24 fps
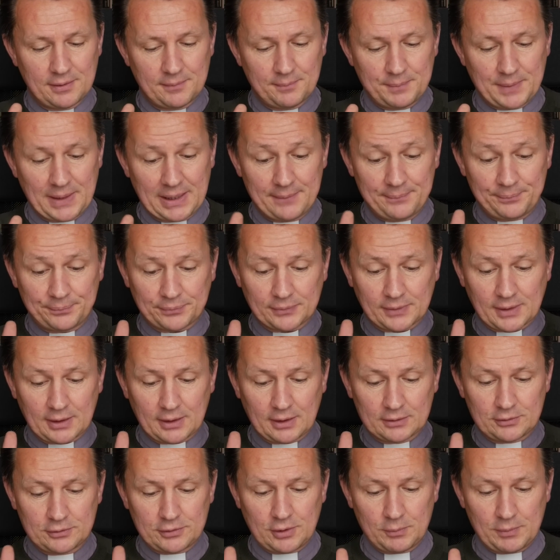But
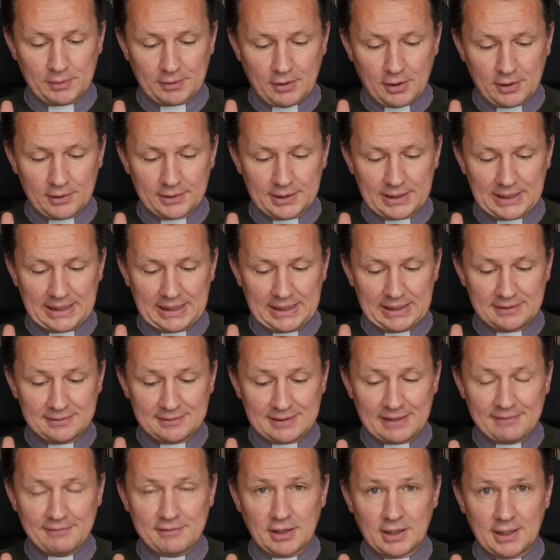so we've got the
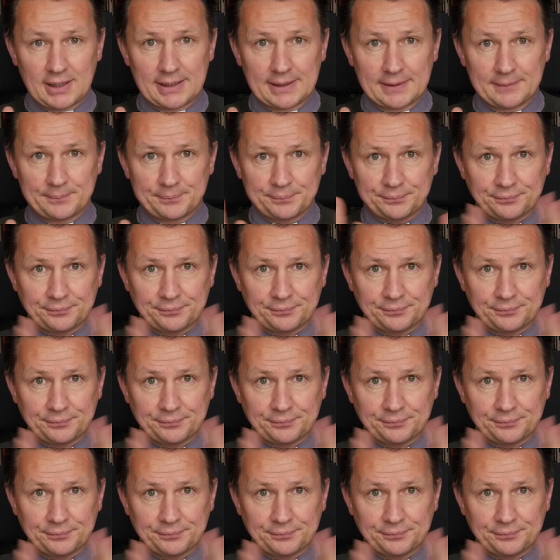safeguarding